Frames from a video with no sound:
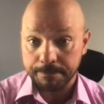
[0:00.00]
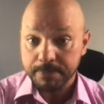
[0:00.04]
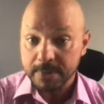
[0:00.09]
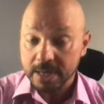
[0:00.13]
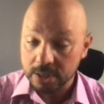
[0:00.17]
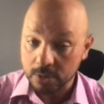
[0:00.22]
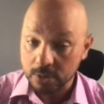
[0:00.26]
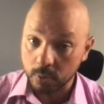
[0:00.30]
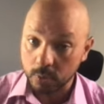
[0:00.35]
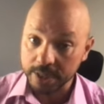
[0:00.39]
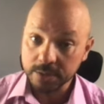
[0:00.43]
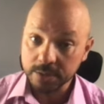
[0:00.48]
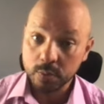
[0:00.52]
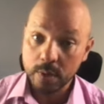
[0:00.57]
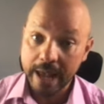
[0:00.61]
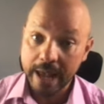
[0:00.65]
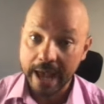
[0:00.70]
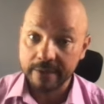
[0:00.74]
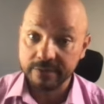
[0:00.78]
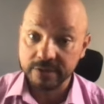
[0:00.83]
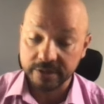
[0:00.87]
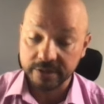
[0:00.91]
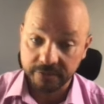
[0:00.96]
So once we
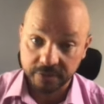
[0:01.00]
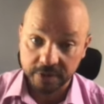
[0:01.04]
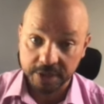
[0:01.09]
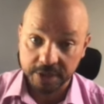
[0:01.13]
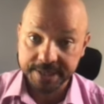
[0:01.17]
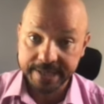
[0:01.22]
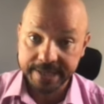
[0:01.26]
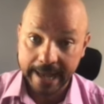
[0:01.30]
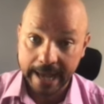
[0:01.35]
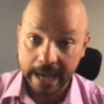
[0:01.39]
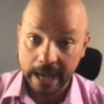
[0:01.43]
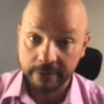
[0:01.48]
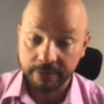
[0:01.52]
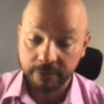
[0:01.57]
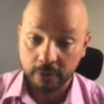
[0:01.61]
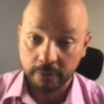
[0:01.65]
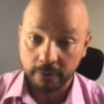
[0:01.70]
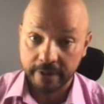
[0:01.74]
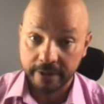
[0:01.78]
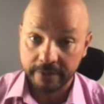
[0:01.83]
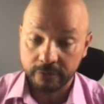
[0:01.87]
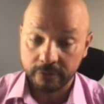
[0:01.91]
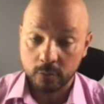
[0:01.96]
have the first half of
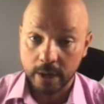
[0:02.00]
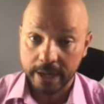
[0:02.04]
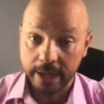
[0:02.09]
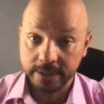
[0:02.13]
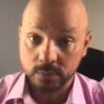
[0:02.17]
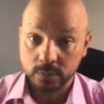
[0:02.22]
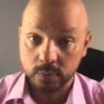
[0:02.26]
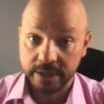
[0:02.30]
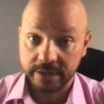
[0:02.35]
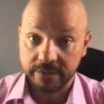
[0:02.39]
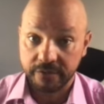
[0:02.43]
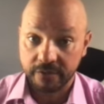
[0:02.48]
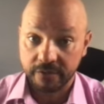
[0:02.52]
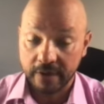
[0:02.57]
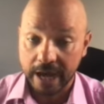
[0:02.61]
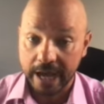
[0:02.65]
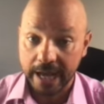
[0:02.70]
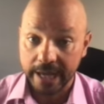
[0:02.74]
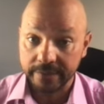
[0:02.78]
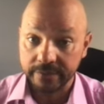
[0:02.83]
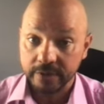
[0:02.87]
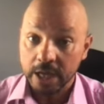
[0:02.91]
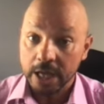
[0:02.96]

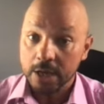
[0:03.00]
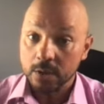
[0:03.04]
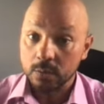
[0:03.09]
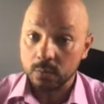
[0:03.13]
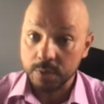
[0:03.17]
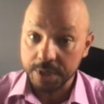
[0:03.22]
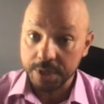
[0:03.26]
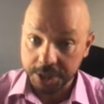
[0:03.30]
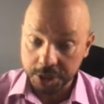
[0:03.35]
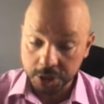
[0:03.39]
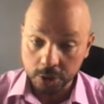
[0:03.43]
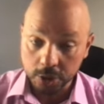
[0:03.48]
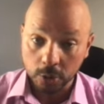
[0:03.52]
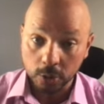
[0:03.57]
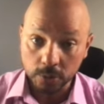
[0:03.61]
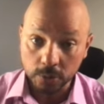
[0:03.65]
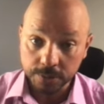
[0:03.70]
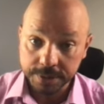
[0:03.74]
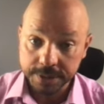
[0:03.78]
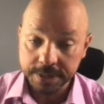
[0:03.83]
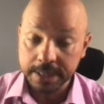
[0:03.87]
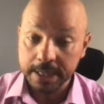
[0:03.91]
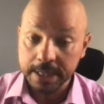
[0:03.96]
FY25
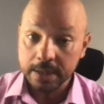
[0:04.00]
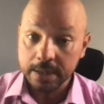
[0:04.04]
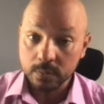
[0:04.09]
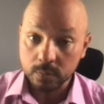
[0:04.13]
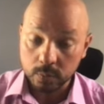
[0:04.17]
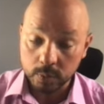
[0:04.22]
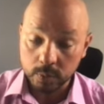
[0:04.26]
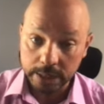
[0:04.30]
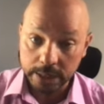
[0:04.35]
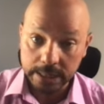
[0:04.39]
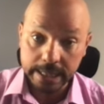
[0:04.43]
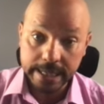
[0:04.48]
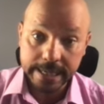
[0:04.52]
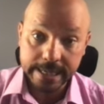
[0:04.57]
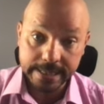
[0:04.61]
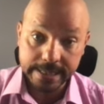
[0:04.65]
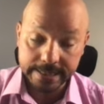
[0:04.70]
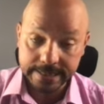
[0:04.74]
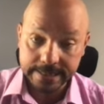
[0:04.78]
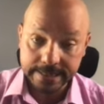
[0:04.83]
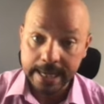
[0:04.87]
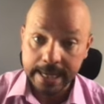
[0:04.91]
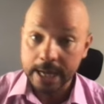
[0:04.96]
results
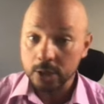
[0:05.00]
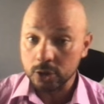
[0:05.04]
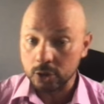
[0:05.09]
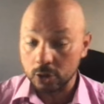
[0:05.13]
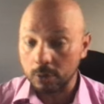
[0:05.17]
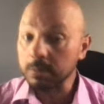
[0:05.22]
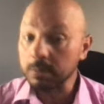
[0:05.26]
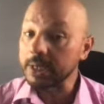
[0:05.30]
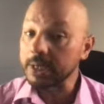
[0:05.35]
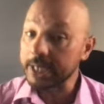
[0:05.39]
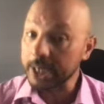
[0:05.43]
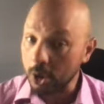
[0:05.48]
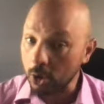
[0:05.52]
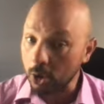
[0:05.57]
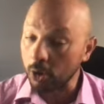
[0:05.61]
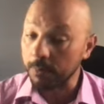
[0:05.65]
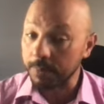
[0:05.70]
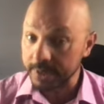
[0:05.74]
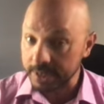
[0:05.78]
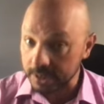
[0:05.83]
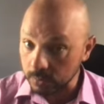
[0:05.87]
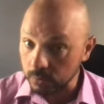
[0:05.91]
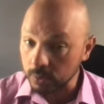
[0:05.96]
released, normally the
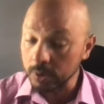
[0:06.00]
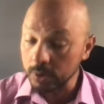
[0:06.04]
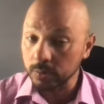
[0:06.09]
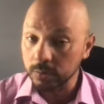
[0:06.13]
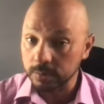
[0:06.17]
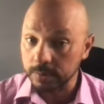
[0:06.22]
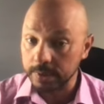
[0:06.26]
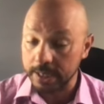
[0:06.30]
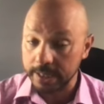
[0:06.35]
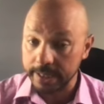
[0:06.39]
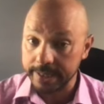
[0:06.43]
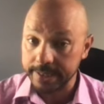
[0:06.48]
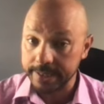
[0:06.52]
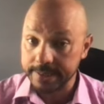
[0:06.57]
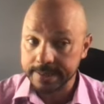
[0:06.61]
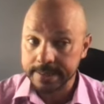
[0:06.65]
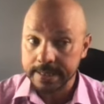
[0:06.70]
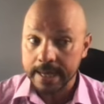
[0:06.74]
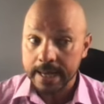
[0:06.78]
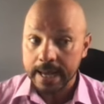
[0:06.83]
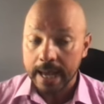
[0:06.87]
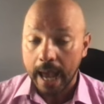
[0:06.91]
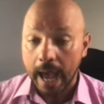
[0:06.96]
company will release
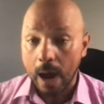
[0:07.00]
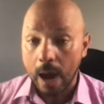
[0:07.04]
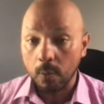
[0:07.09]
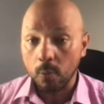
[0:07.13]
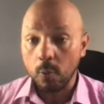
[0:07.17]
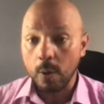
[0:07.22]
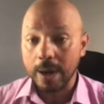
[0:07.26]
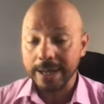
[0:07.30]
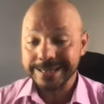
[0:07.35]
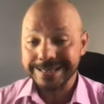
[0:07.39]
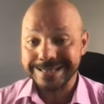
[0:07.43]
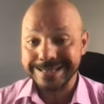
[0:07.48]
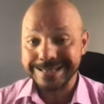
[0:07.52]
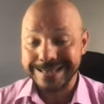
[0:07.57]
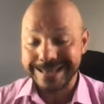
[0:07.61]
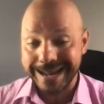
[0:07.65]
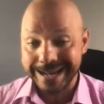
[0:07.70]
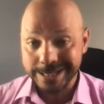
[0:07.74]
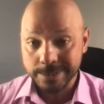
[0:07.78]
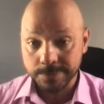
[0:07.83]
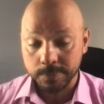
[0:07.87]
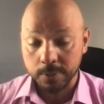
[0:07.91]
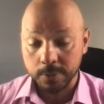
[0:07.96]
what the
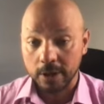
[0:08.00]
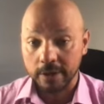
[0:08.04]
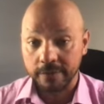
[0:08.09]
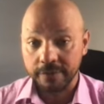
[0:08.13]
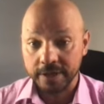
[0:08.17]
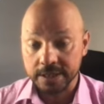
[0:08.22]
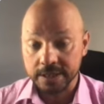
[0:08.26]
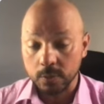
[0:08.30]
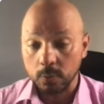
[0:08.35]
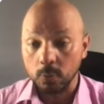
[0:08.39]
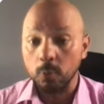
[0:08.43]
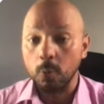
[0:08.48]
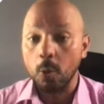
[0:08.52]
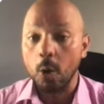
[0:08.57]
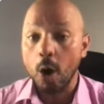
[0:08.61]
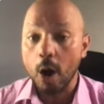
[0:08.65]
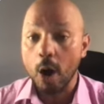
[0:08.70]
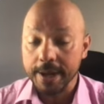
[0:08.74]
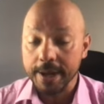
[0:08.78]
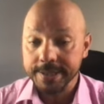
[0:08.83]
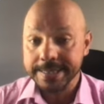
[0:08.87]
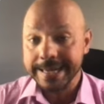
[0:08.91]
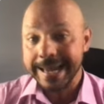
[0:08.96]
net profit
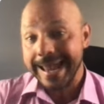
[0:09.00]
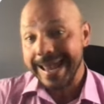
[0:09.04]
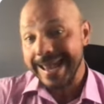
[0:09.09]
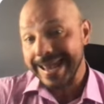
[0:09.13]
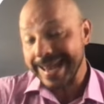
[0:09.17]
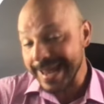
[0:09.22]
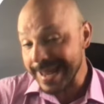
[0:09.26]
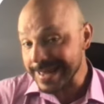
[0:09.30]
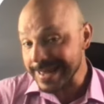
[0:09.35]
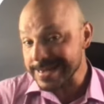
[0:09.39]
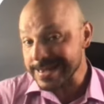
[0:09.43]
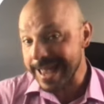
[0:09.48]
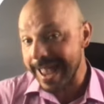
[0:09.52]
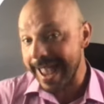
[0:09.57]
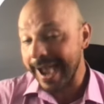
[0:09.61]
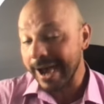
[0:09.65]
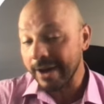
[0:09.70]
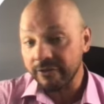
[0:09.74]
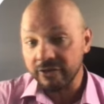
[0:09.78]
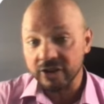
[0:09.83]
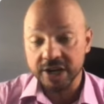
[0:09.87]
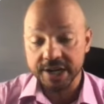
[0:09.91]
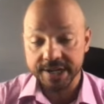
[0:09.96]
was in their
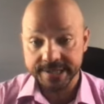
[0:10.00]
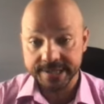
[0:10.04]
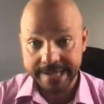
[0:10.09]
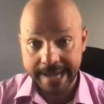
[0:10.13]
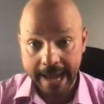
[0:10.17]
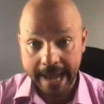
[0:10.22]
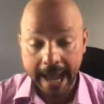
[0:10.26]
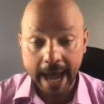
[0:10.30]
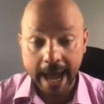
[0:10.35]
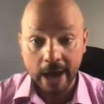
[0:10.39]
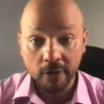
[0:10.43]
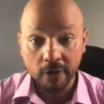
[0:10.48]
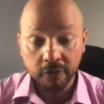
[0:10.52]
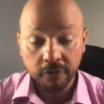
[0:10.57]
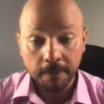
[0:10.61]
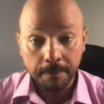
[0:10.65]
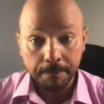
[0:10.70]
first half.